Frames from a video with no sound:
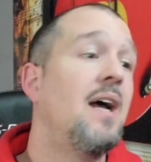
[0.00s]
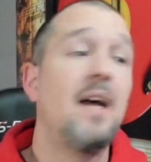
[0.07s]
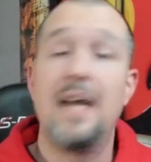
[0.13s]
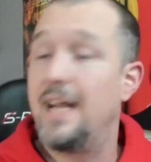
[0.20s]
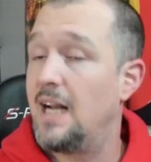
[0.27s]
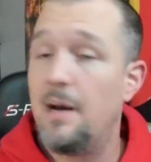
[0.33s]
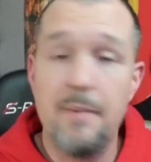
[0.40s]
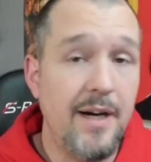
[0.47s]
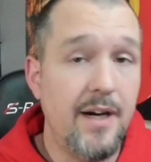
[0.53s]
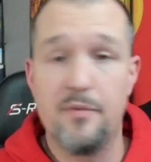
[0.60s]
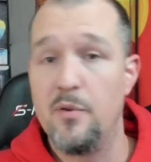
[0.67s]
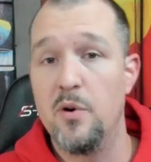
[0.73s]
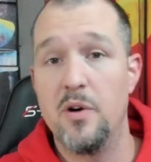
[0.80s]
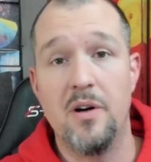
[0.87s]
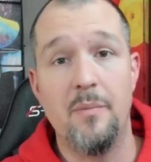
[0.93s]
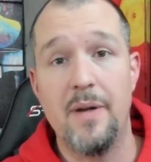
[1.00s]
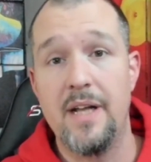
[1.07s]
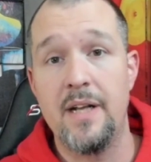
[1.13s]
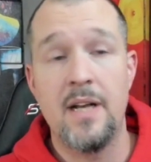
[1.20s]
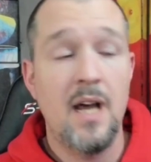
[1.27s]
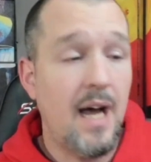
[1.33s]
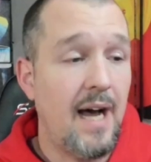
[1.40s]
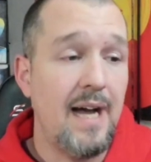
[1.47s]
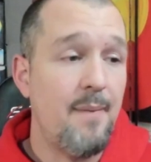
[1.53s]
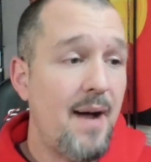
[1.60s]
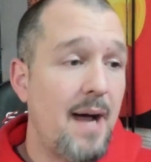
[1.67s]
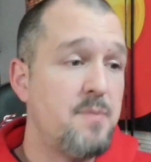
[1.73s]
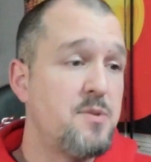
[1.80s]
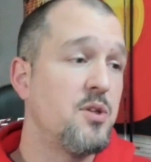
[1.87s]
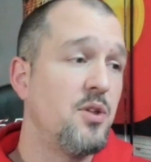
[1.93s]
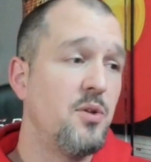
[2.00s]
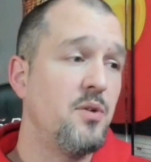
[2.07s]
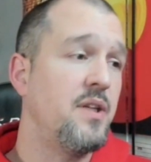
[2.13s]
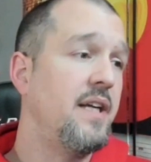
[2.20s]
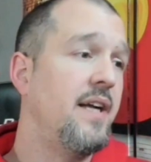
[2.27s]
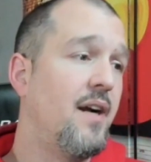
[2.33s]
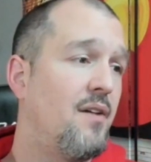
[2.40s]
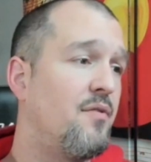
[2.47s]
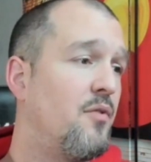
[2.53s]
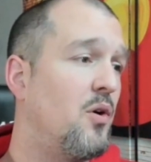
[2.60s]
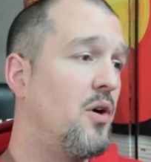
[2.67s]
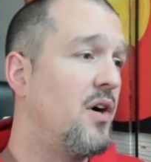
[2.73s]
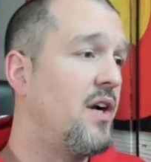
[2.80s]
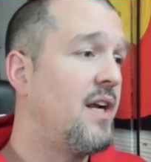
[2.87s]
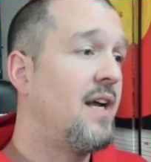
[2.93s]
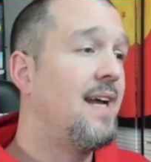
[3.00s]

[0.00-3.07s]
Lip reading: and I'm here for it, man. I am absolutely here for it.